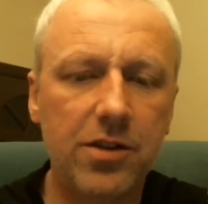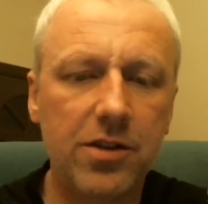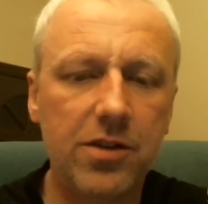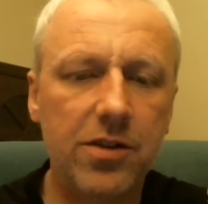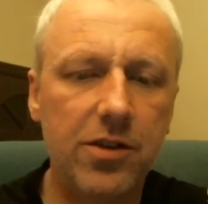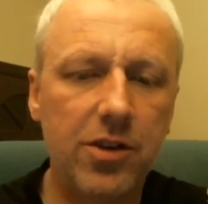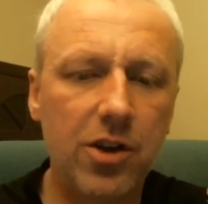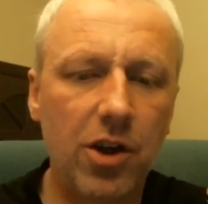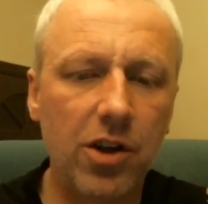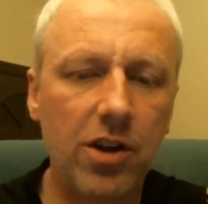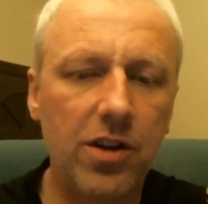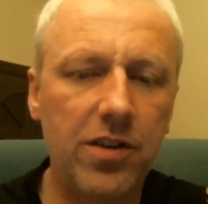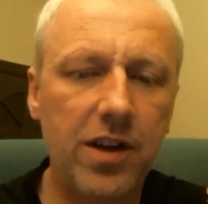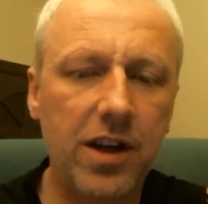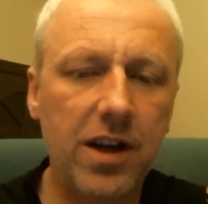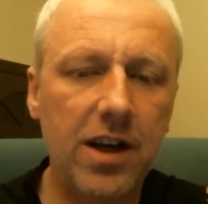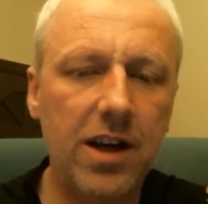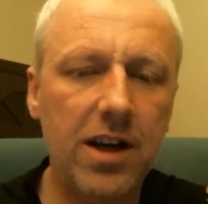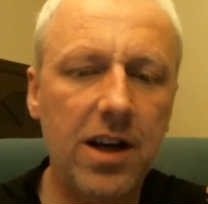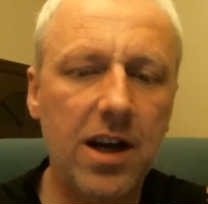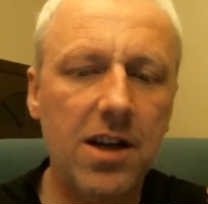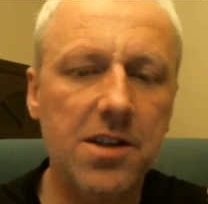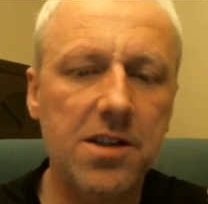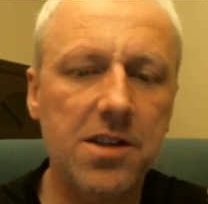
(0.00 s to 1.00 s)
The only thing I
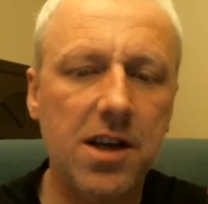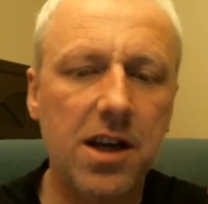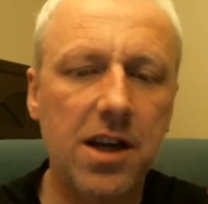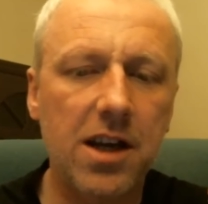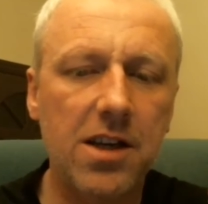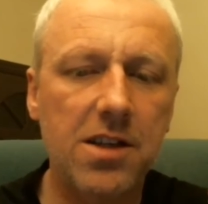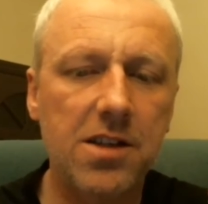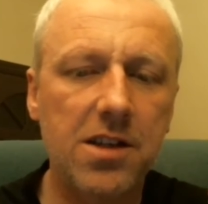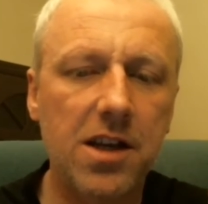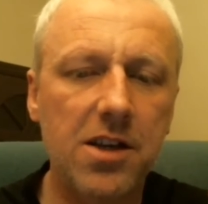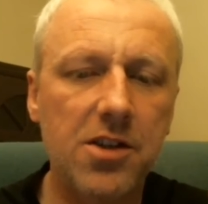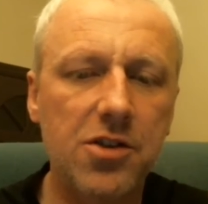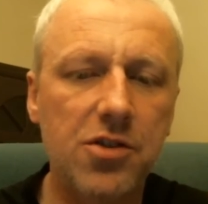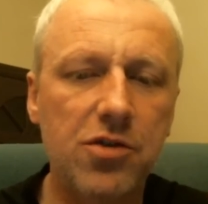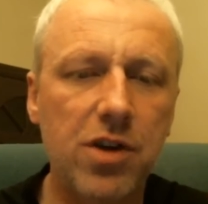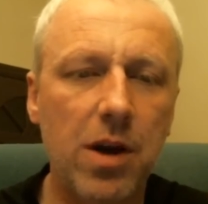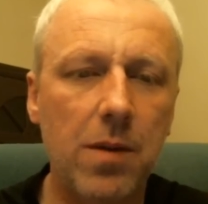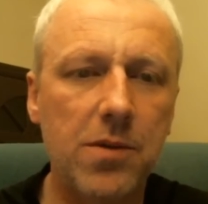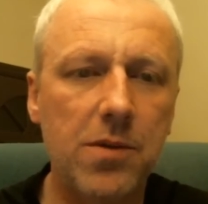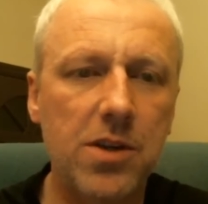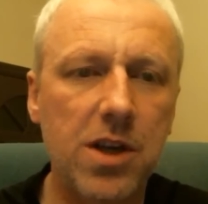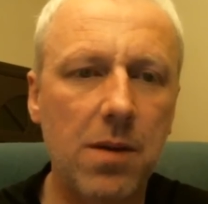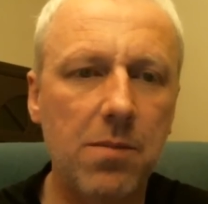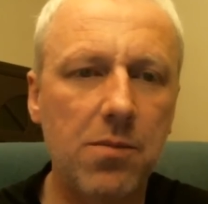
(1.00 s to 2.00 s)
can say is this
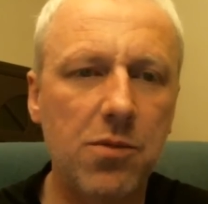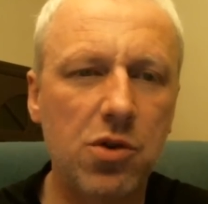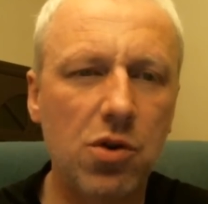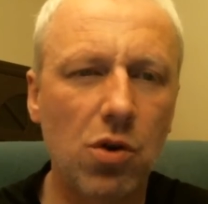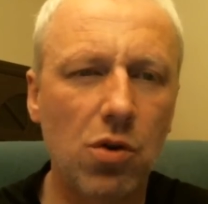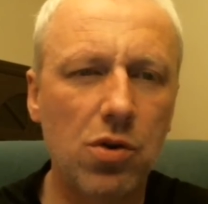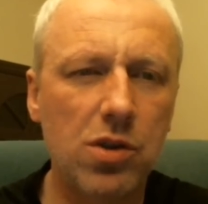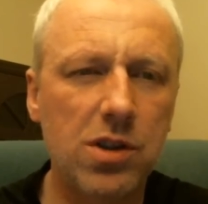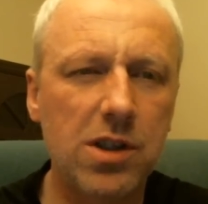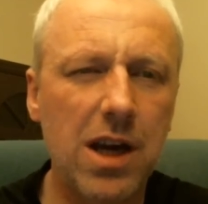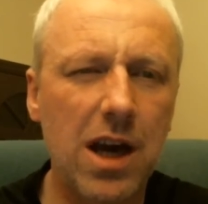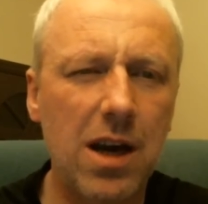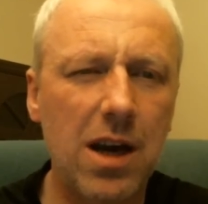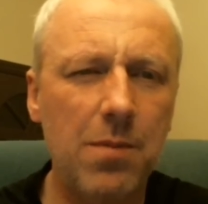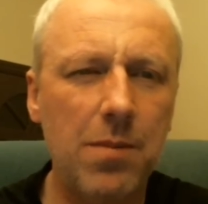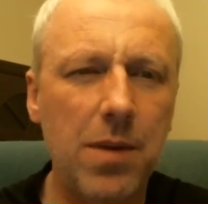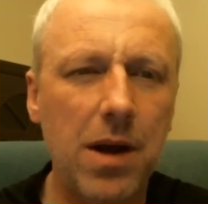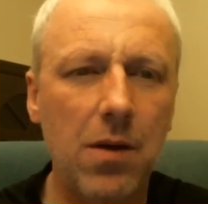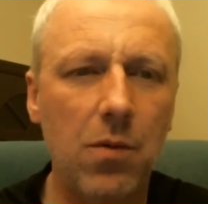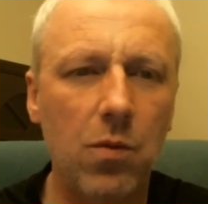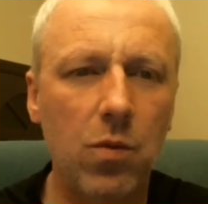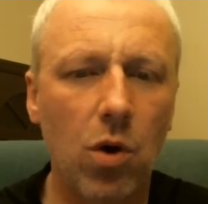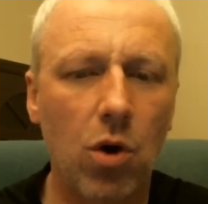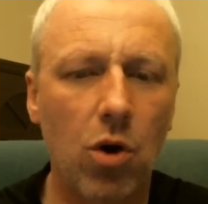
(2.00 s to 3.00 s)
drip tip does get a
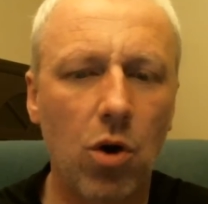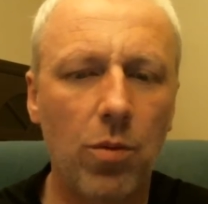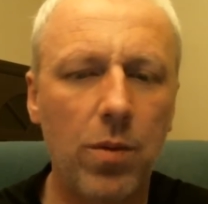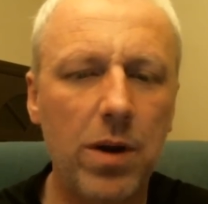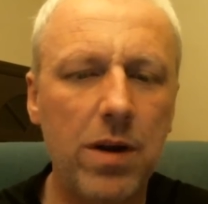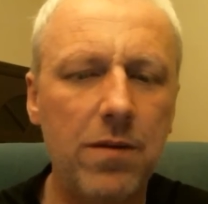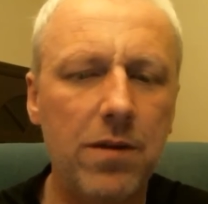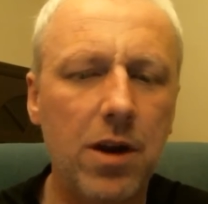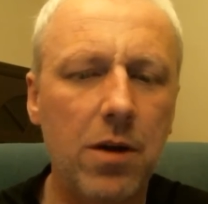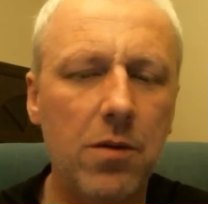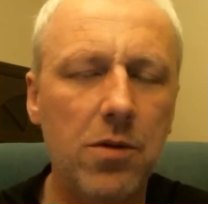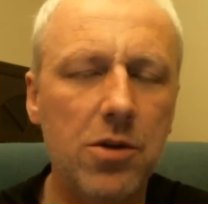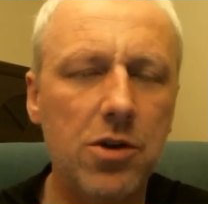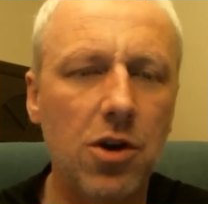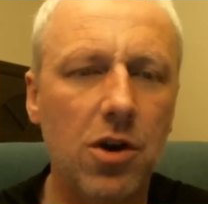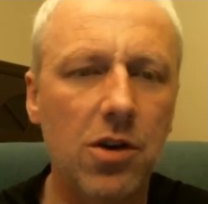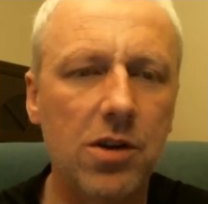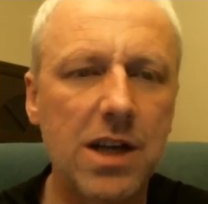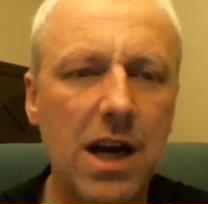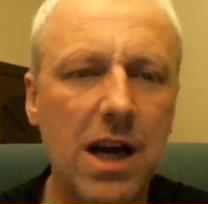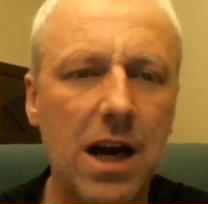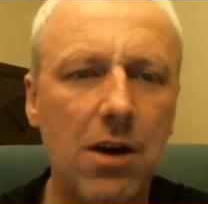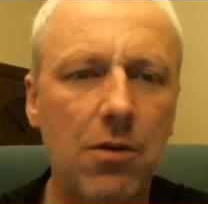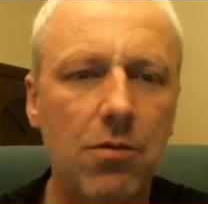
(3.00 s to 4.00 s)
bit warm, even though it's got
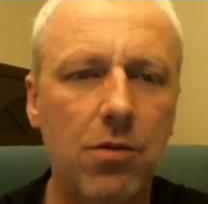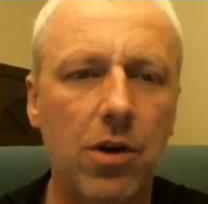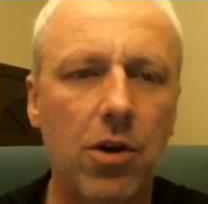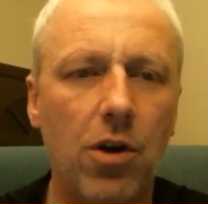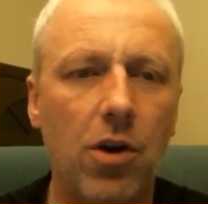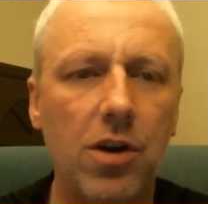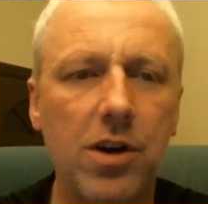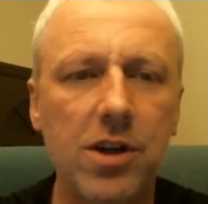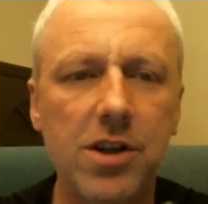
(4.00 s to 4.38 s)
Delrin on.